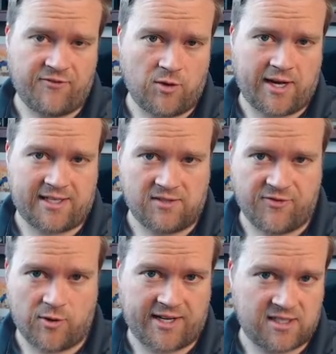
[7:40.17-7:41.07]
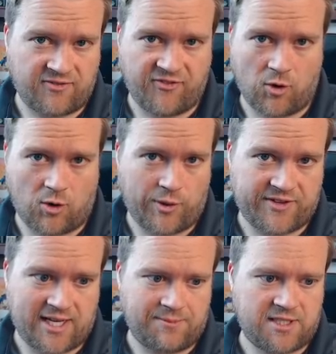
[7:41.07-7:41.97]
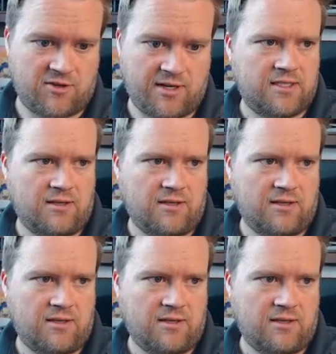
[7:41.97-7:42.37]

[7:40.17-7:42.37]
Vuex, Vuex 4 with TypeScript.